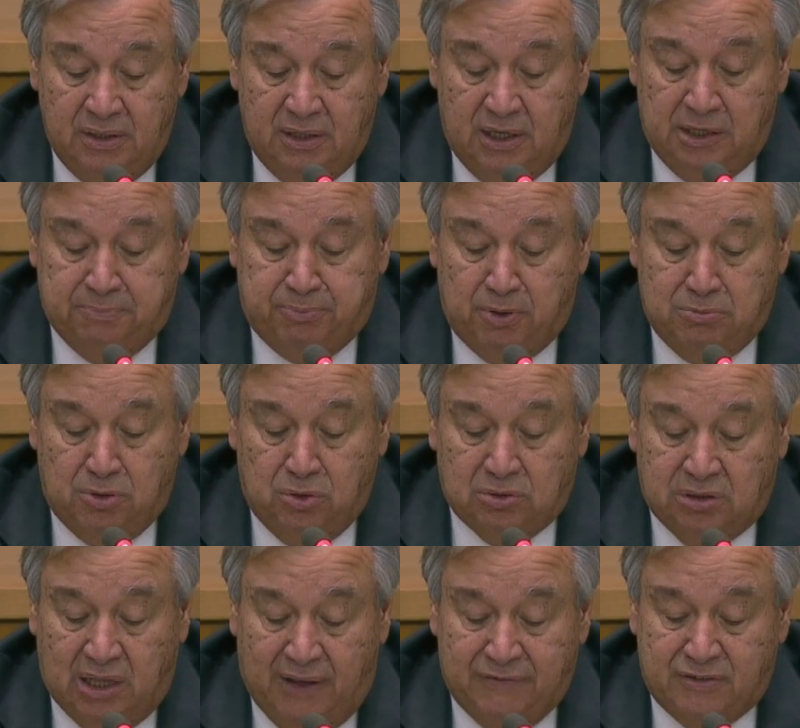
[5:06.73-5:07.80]
and promote
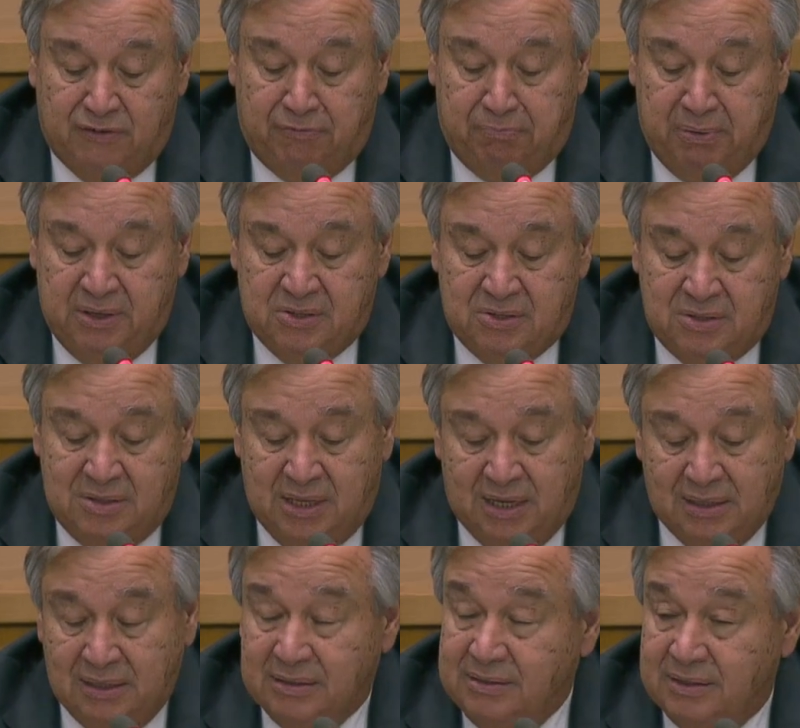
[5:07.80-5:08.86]
lives of peace,
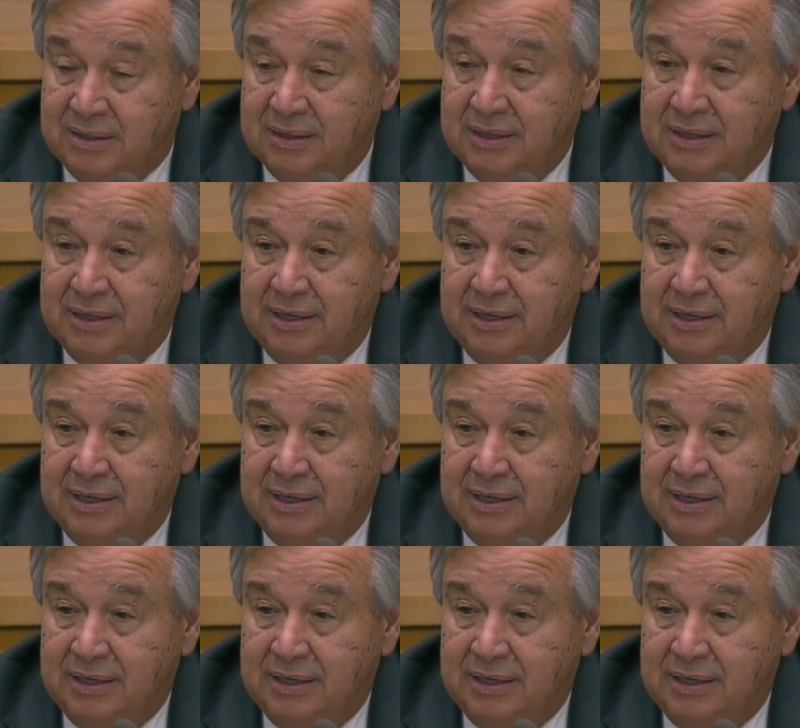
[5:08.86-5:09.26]
dignity,